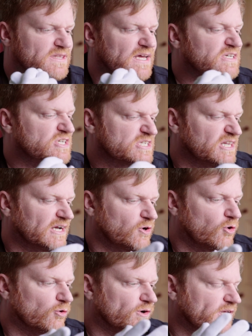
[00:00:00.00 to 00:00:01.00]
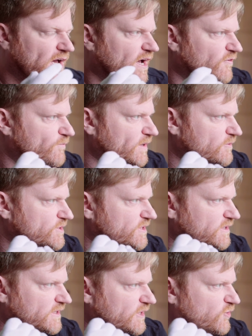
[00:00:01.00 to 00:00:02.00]
they just like already half built
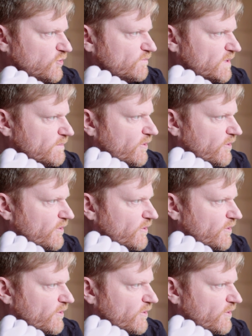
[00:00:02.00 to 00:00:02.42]
it and they couldn't be